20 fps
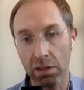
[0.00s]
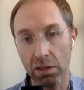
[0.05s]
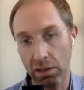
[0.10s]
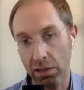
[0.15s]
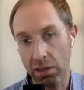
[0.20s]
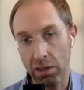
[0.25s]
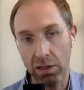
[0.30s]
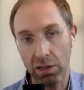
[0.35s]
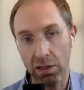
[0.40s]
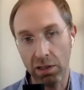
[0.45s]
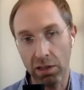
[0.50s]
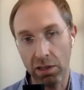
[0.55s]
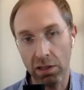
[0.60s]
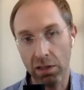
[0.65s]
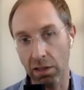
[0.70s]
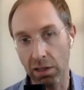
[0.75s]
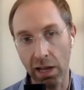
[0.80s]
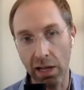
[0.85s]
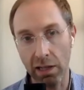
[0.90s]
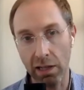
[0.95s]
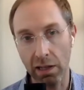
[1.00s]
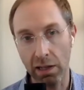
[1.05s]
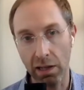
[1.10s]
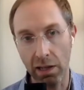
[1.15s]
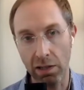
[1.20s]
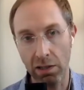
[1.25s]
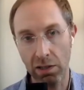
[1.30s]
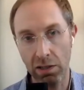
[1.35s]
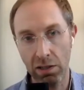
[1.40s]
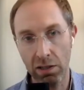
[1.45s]
because in that
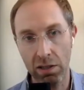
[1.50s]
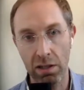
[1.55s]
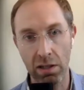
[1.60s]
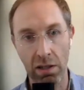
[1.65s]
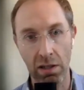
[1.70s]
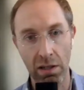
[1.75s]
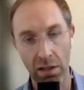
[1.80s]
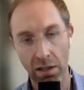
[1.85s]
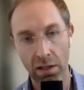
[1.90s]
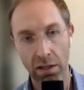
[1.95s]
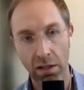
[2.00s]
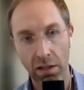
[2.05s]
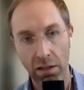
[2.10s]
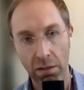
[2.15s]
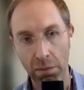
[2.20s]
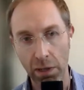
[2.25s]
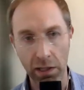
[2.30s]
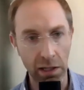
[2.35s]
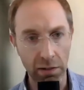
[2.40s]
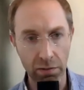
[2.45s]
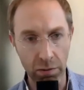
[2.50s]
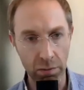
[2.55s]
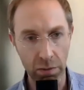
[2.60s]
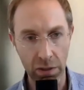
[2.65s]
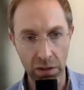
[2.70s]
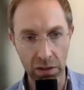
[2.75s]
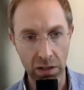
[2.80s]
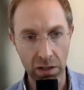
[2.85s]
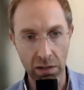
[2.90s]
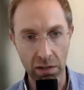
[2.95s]
case, my life would be
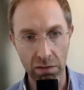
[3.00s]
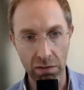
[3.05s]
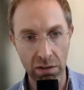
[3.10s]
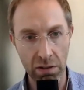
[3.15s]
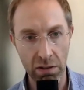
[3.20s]
saved.